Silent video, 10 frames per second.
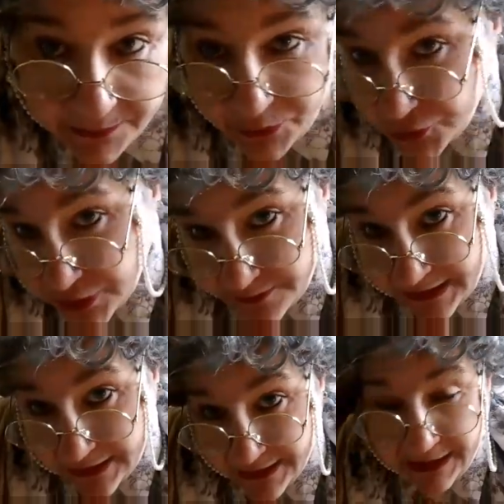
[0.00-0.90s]
the butcher
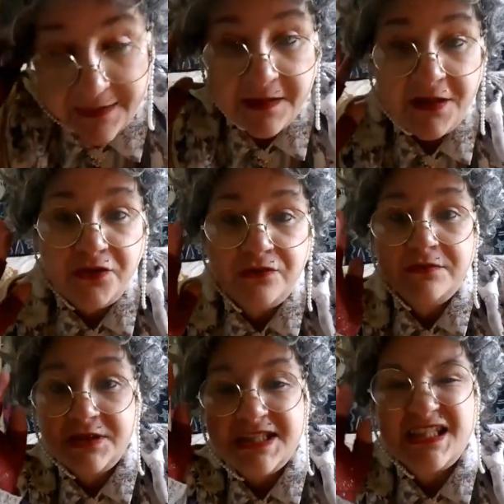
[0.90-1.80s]
might like that though,
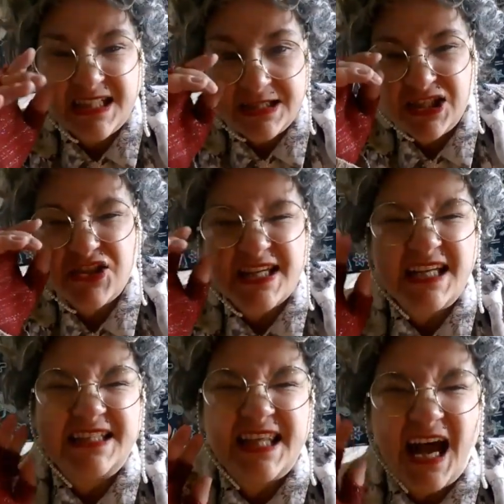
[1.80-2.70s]
because it's, it's,
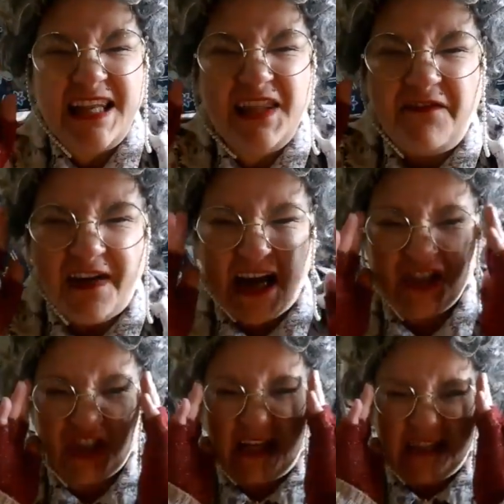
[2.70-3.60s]
it's in
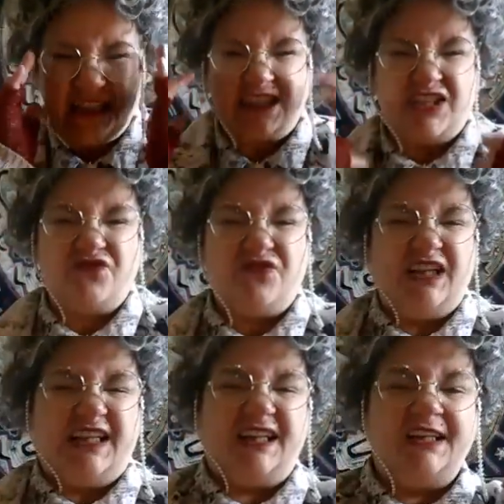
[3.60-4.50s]
fashion, isn't it,
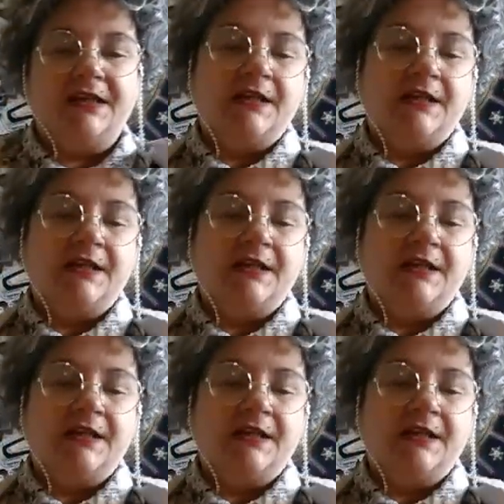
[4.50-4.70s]
really?